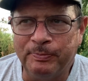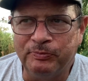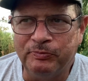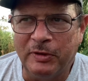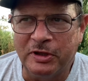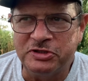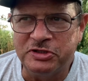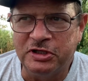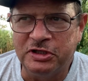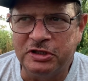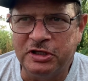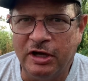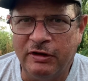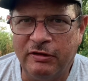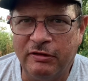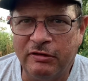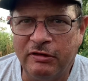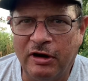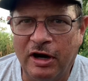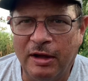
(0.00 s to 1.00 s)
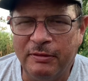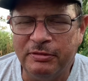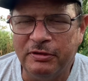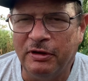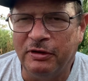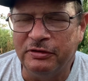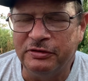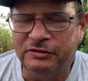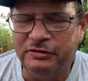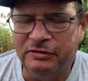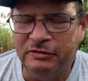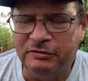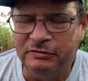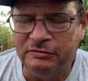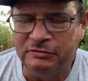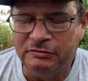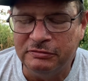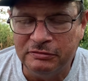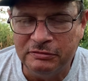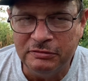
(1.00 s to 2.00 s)
It's a good cover crop as long as you can
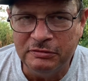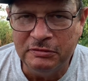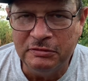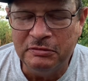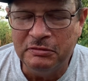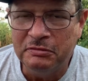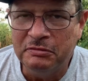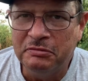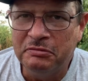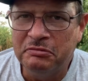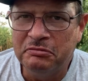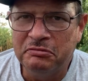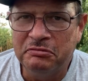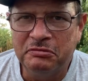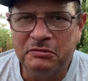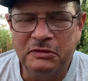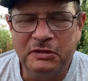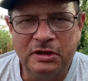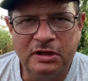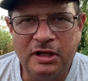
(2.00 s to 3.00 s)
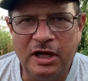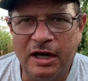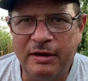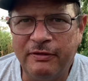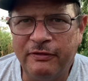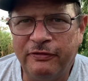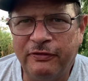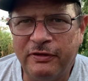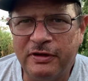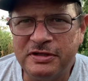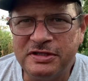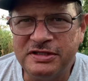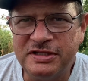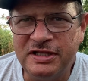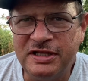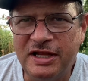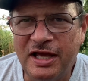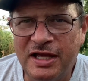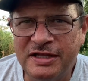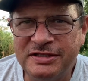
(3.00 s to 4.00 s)
cut it before it
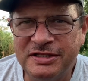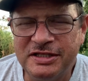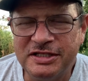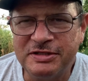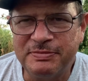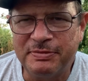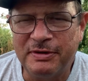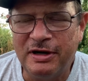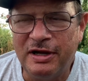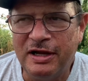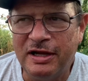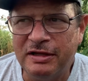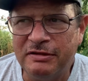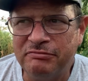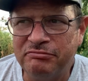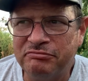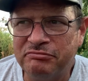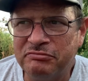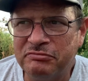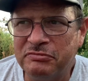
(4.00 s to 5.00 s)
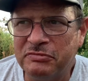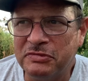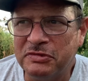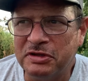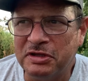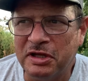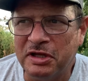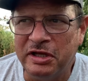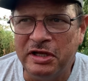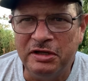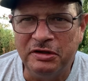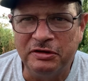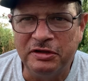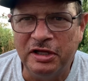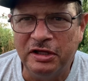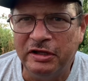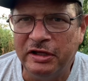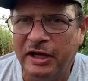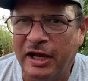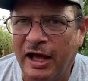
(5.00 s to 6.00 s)
seed heads in the spring. The heat will
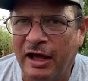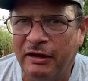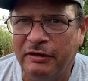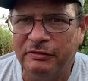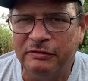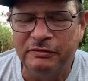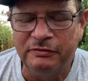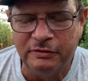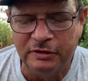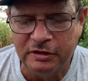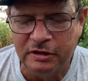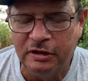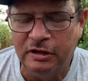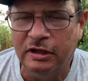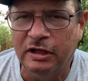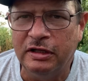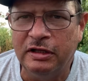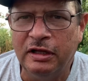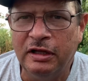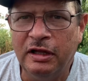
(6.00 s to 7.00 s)
kill it out and we're good.